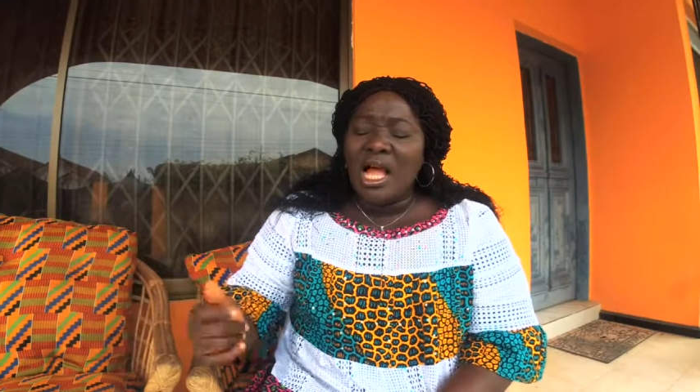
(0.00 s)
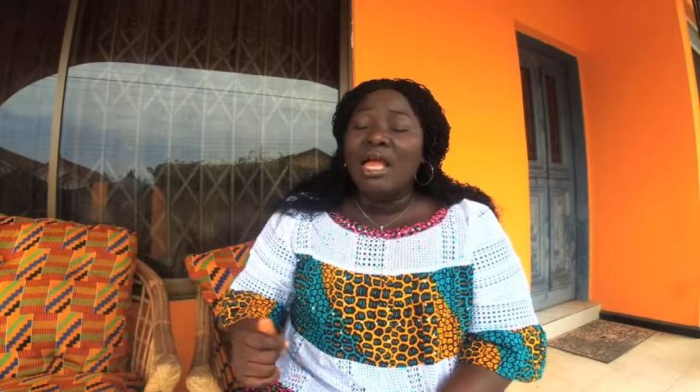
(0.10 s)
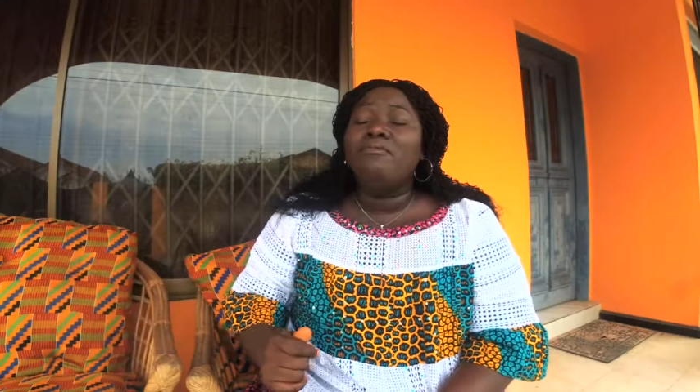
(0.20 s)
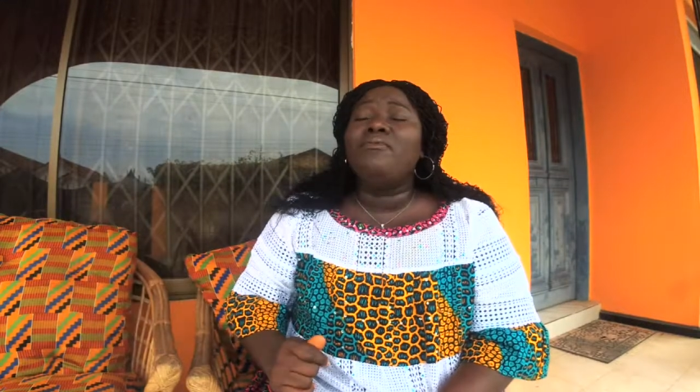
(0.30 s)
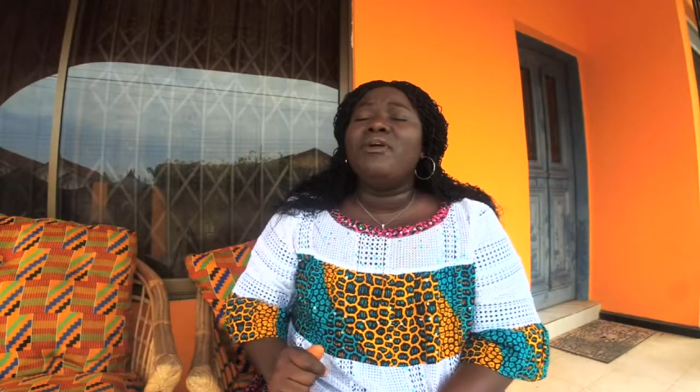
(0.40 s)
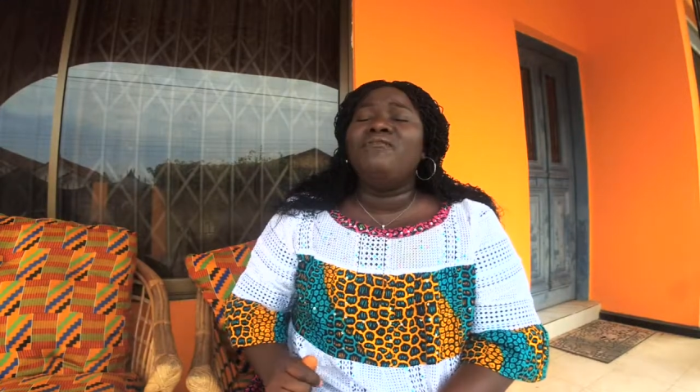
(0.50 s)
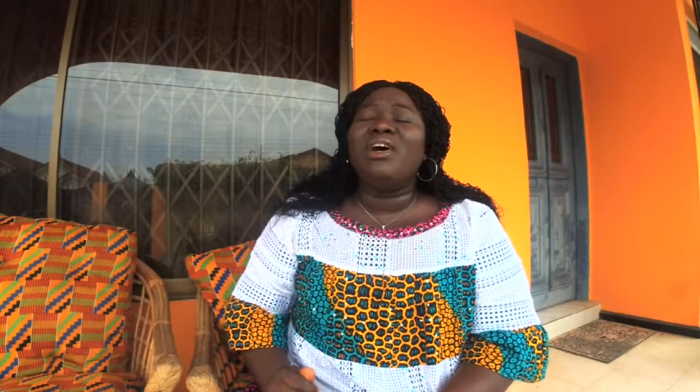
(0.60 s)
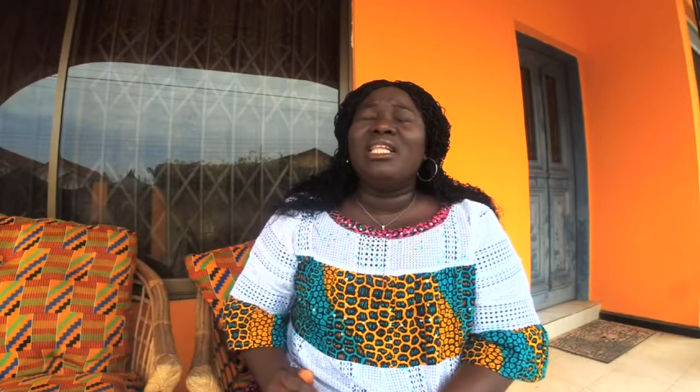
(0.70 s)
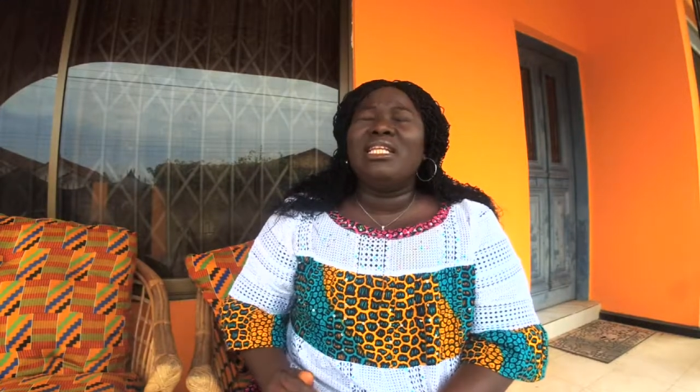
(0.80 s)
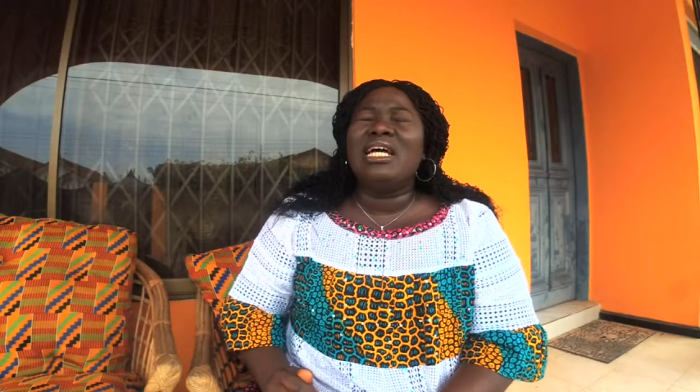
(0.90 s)
I pray,
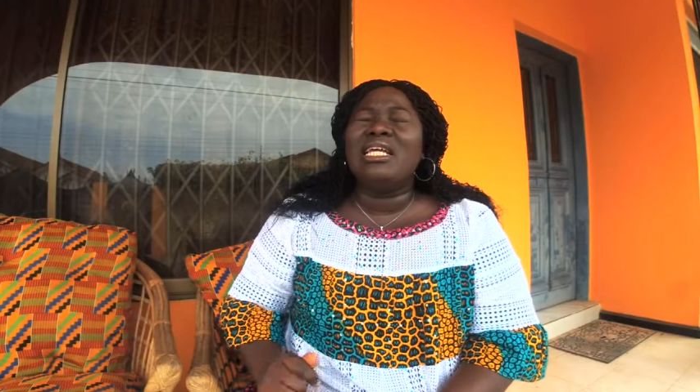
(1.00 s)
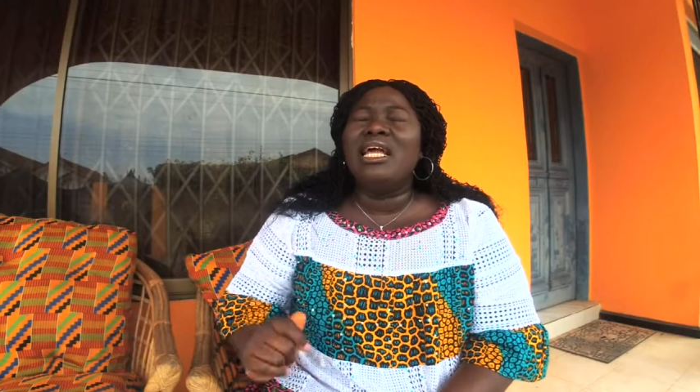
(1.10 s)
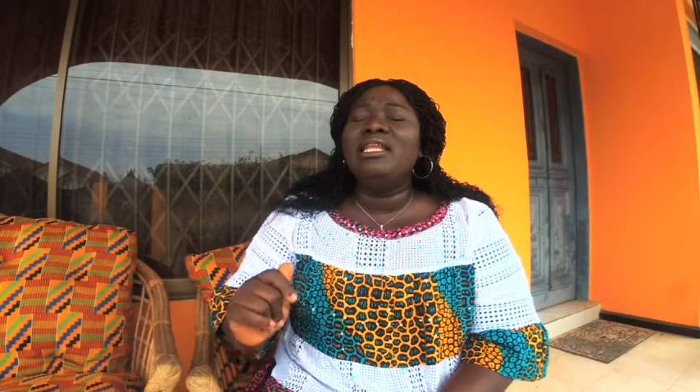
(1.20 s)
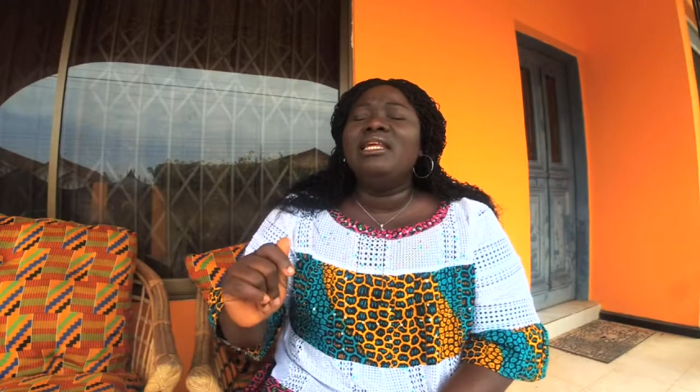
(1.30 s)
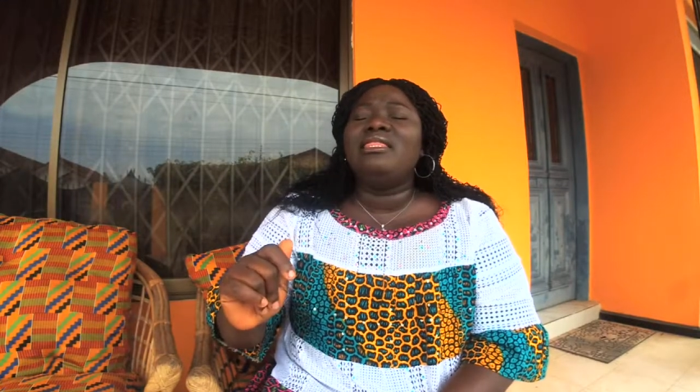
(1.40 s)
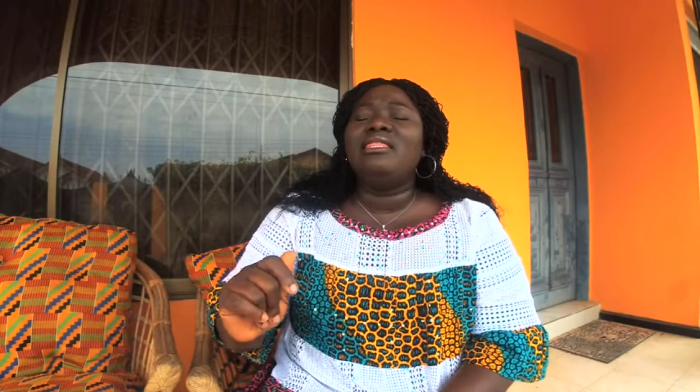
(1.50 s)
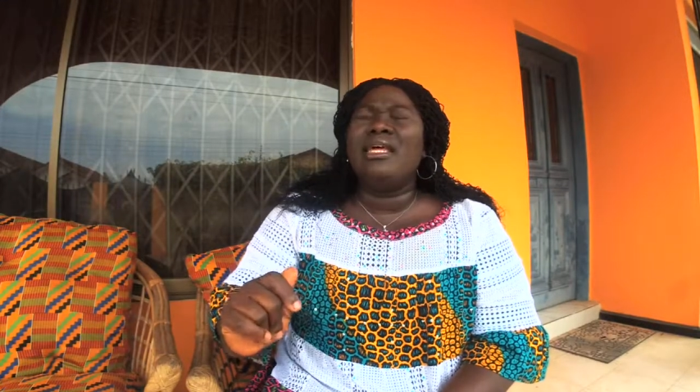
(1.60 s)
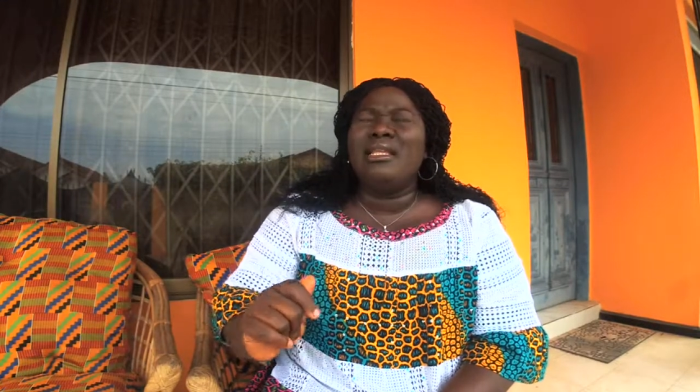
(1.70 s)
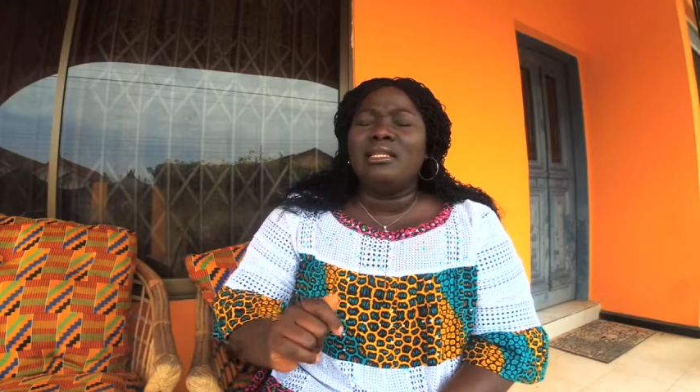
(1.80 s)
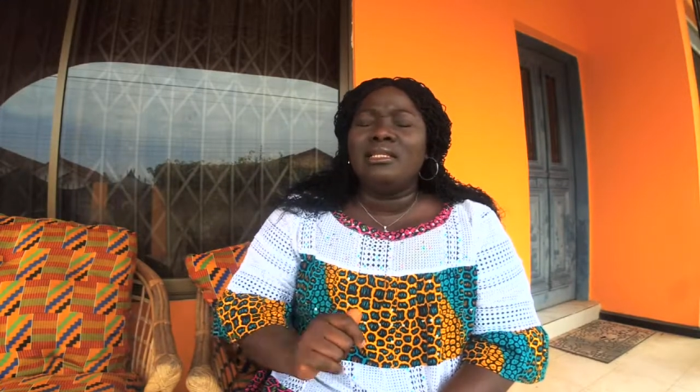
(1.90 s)
Father, that
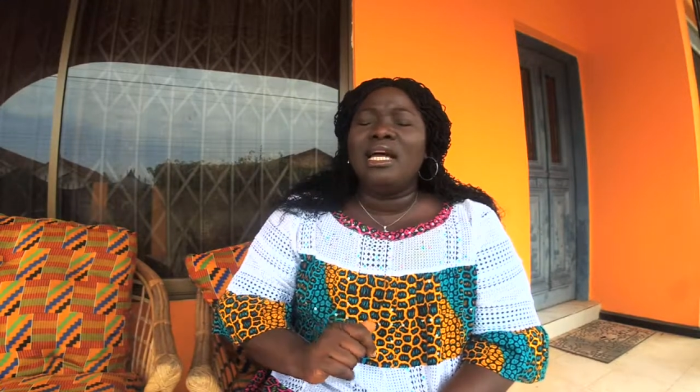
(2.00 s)
anything